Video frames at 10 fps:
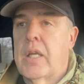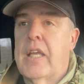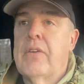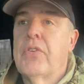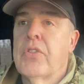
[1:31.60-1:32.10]

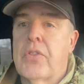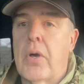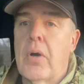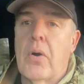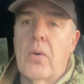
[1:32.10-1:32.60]
even
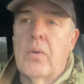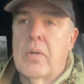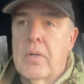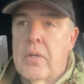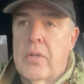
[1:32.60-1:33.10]
though
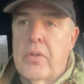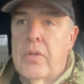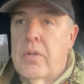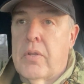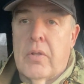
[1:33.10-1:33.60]

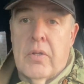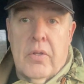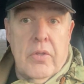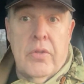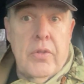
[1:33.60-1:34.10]

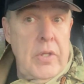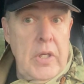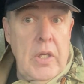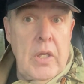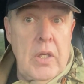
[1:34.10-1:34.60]

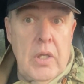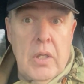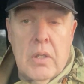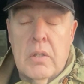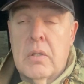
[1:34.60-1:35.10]
the
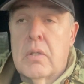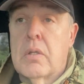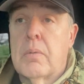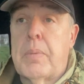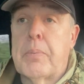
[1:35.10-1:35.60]

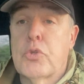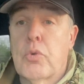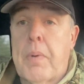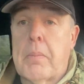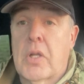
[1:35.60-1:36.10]
People's
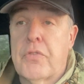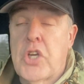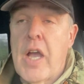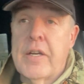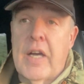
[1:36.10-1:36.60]
Republic of
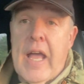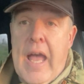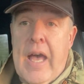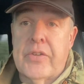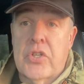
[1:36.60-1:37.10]
China
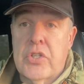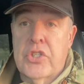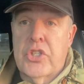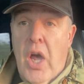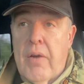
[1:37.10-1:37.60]
has
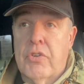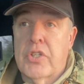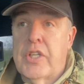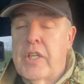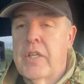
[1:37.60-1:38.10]

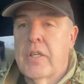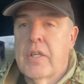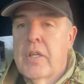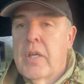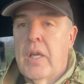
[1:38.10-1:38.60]
sovereignty,
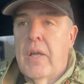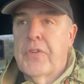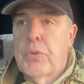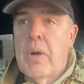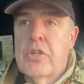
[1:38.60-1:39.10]
if
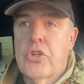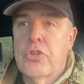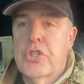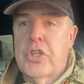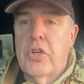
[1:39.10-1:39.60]
it threatens your
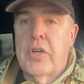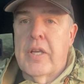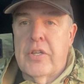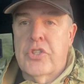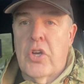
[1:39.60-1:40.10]
security
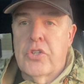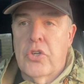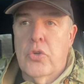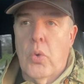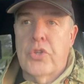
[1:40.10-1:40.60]
and it's on
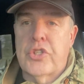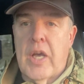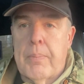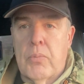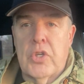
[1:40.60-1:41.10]
your
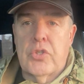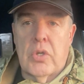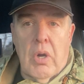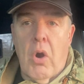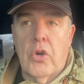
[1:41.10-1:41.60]
doorstep, which
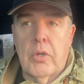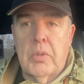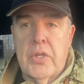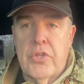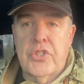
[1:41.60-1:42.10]

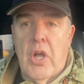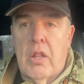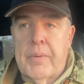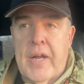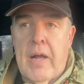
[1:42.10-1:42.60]
arguably the
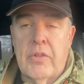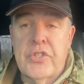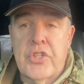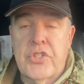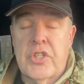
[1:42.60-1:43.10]
Solomon
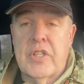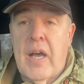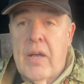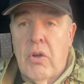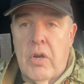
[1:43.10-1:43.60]
Islands is
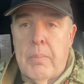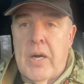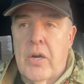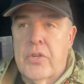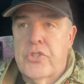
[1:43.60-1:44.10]
not on
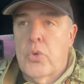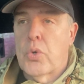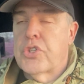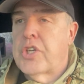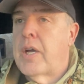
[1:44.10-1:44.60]
America's
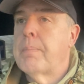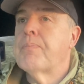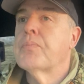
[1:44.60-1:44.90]
doorstep,